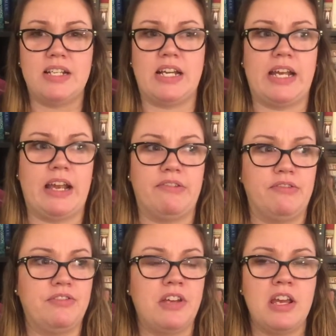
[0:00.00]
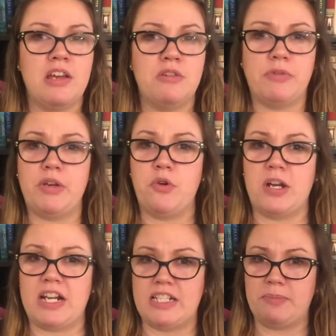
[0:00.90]
I have
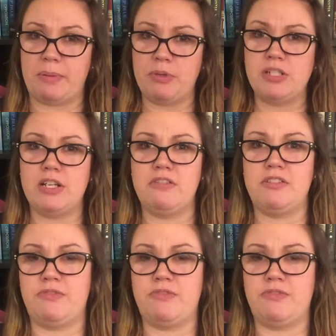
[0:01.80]
reorganized my bookshelf.